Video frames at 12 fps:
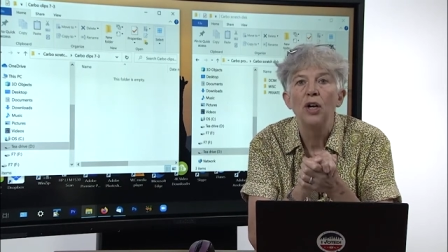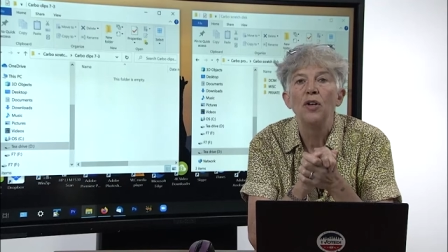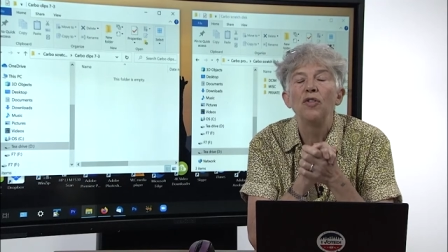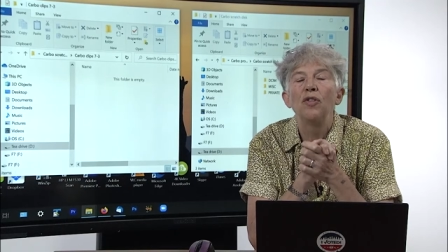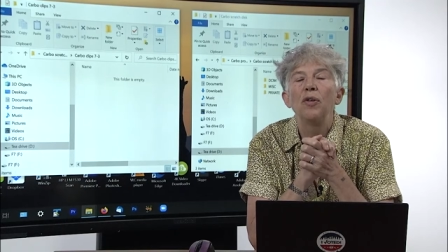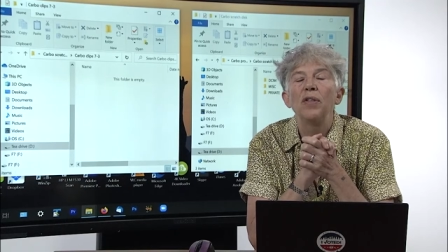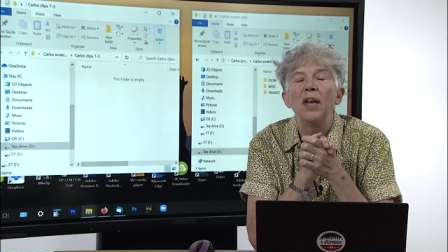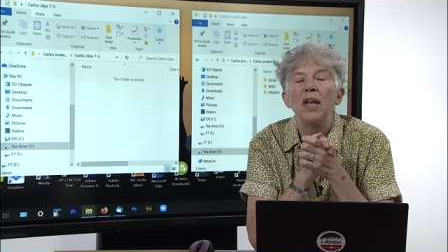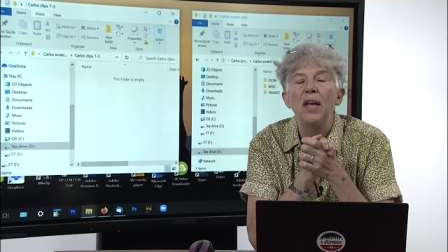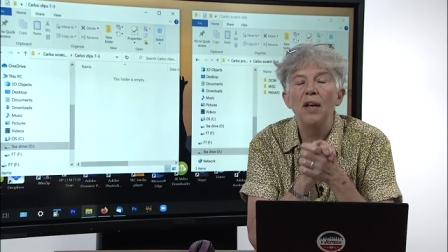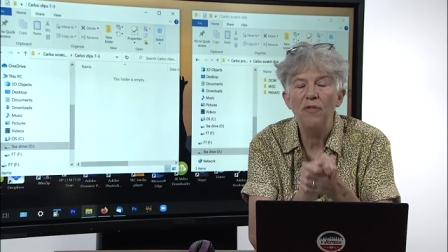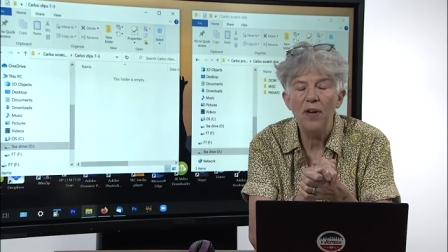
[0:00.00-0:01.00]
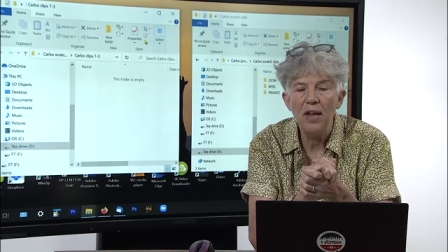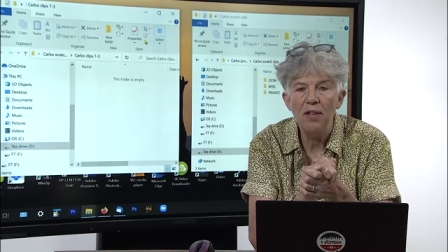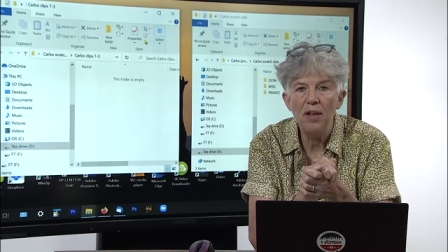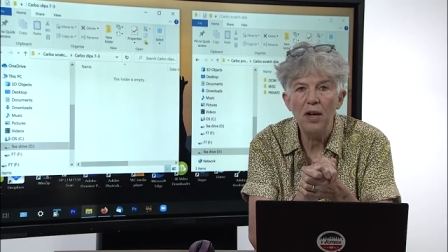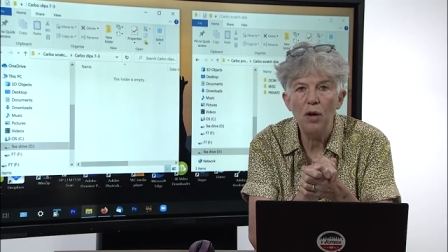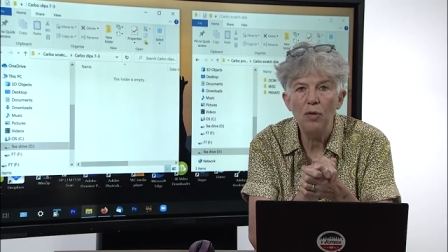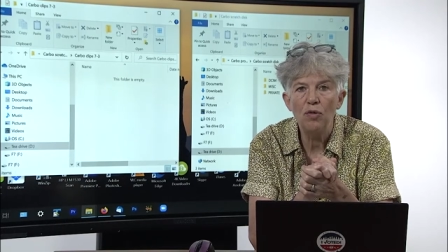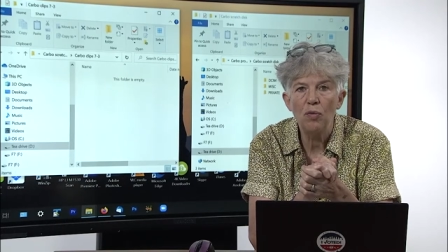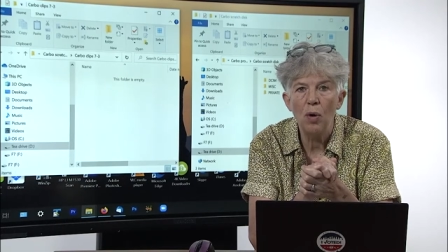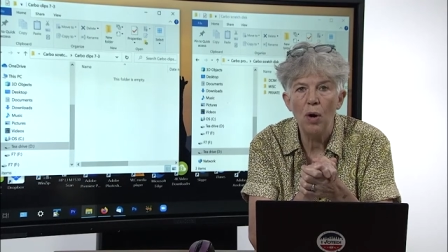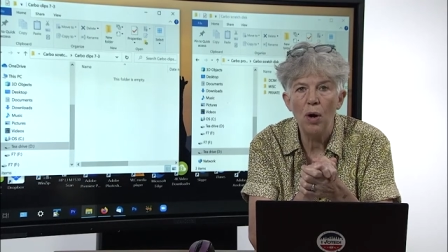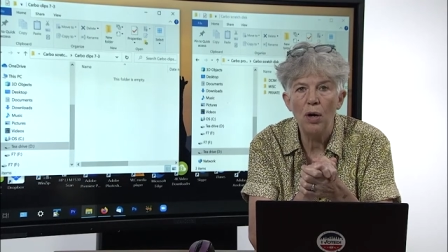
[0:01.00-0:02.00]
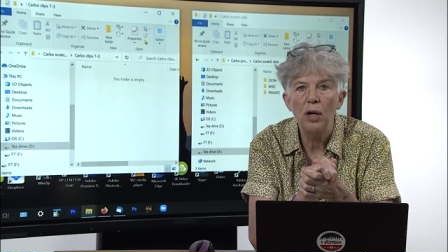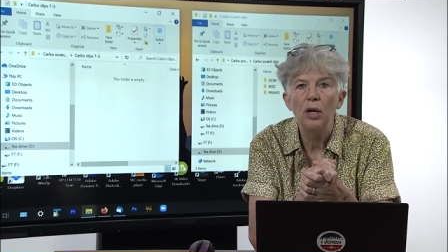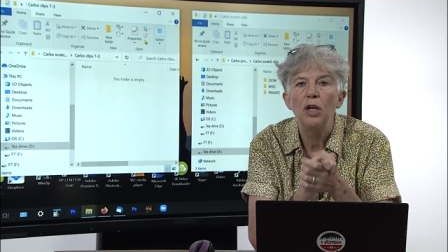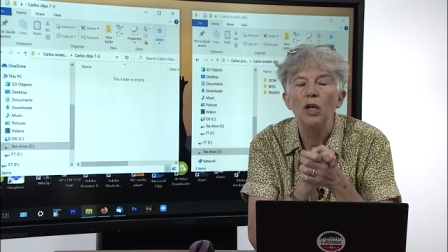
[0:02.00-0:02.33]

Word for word: so that if anything goes wrong,